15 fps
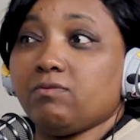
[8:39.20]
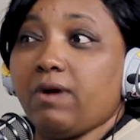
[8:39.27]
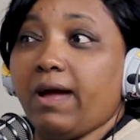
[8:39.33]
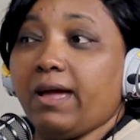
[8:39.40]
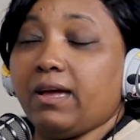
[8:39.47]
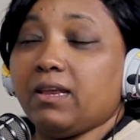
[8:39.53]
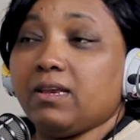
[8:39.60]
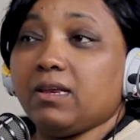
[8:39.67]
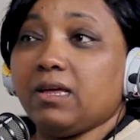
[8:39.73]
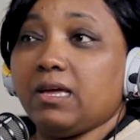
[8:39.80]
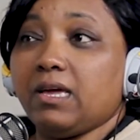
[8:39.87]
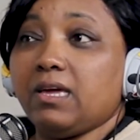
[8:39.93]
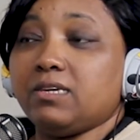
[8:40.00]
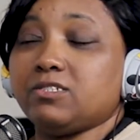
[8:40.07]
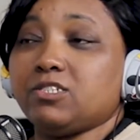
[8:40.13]
Right.
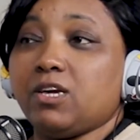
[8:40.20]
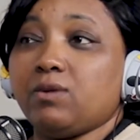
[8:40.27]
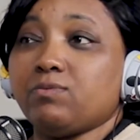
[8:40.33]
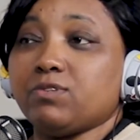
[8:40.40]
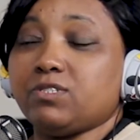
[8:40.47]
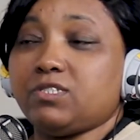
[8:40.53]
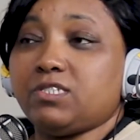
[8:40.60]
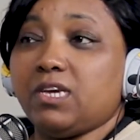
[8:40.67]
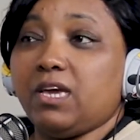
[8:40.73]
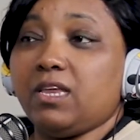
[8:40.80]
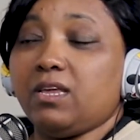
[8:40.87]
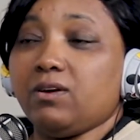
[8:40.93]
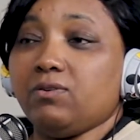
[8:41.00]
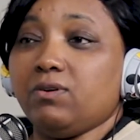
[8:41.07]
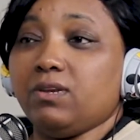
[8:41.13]
She was
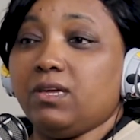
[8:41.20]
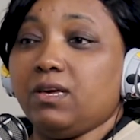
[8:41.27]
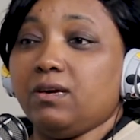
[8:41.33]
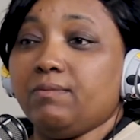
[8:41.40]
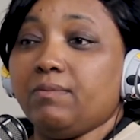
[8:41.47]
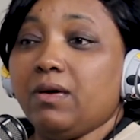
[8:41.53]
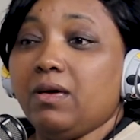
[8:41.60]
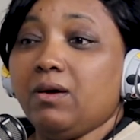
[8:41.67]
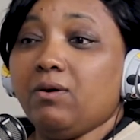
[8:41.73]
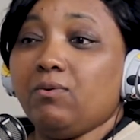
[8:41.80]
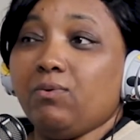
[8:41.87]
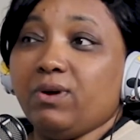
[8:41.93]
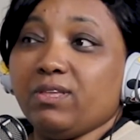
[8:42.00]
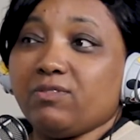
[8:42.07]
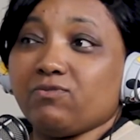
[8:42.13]
cheating on him
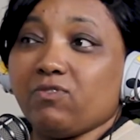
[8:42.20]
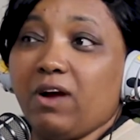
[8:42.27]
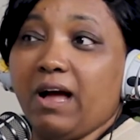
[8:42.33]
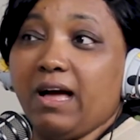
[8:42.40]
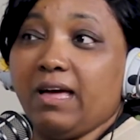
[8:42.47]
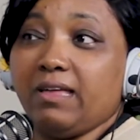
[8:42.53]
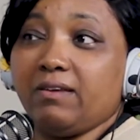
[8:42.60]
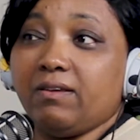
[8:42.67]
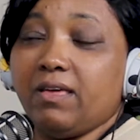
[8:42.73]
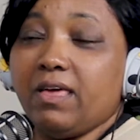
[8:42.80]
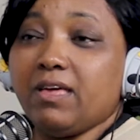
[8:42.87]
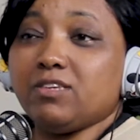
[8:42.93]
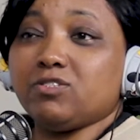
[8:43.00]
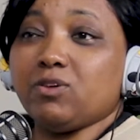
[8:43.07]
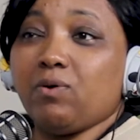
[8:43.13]
with Ron.
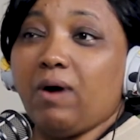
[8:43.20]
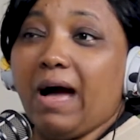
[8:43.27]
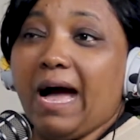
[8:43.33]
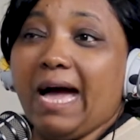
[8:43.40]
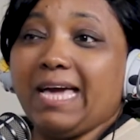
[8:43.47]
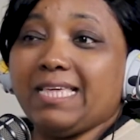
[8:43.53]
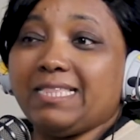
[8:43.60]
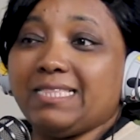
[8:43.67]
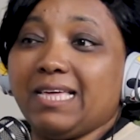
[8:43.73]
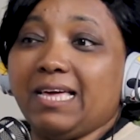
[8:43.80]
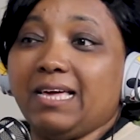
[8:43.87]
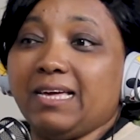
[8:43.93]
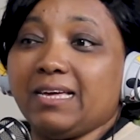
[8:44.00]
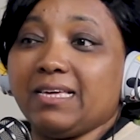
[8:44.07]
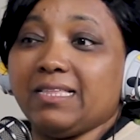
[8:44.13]
So I
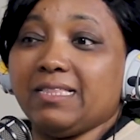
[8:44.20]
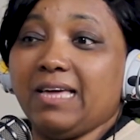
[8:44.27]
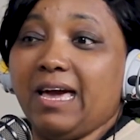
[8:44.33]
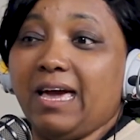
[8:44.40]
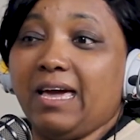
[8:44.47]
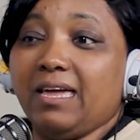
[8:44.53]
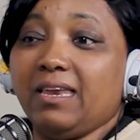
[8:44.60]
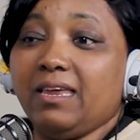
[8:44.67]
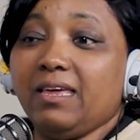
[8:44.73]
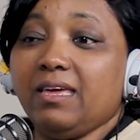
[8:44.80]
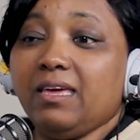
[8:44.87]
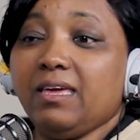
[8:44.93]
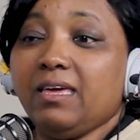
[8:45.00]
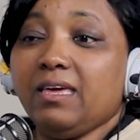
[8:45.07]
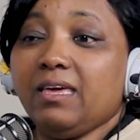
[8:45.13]
think that
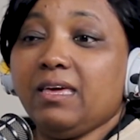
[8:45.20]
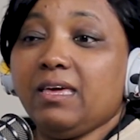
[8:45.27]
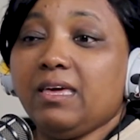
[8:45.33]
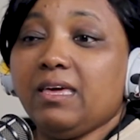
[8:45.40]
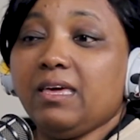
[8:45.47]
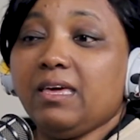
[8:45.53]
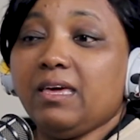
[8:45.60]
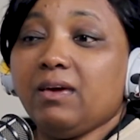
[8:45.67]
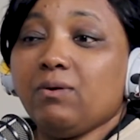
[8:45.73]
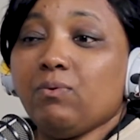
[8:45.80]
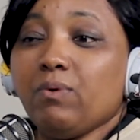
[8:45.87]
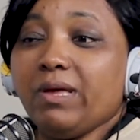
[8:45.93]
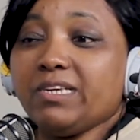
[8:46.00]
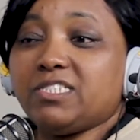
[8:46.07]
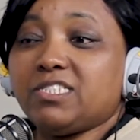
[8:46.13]

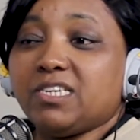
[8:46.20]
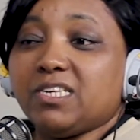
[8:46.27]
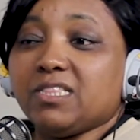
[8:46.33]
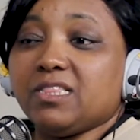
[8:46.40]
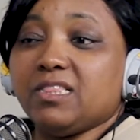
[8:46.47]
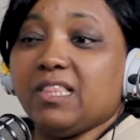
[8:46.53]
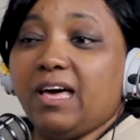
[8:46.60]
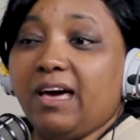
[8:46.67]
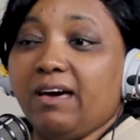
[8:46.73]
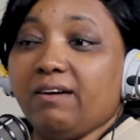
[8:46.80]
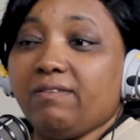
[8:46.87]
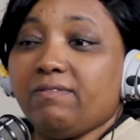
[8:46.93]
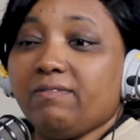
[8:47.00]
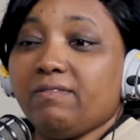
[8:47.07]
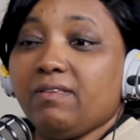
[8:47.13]
when she
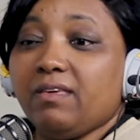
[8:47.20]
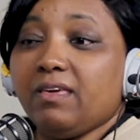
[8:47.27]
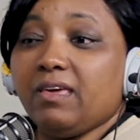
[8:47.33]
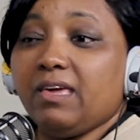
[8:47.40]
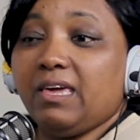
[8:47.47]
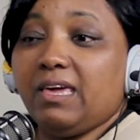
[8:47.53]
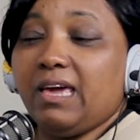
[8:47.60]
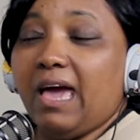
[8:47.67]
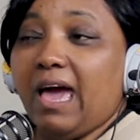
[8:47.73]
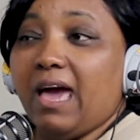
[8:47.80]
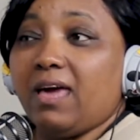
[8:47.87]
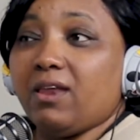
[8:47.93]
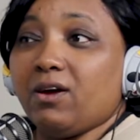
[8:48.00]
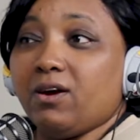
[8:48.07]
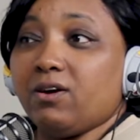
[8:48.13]
left, he
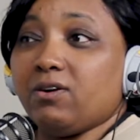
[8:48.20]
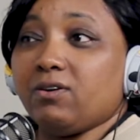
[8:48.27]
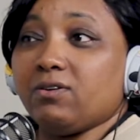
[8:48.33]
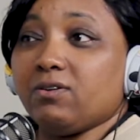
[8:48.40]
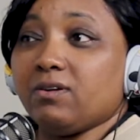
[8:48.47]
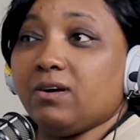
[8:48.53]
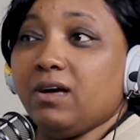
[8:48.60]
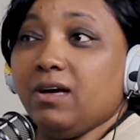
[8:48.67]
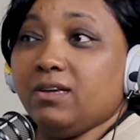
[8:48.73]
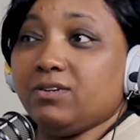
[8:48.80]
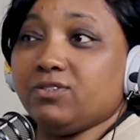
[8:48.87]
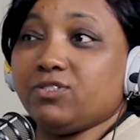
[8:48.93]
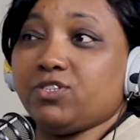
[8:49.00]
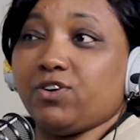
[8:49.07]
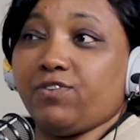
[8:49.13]
had her
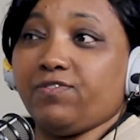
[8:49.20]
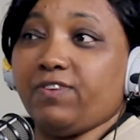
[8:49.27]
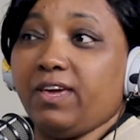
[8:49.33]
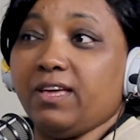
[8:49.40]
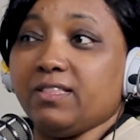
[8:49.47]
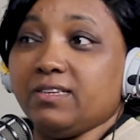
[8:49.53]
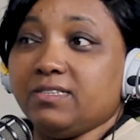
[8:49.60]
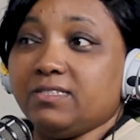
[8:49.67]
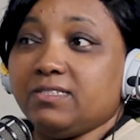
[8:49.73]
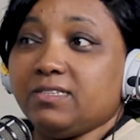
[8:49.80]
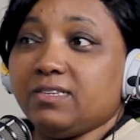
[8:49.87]
under surveillance.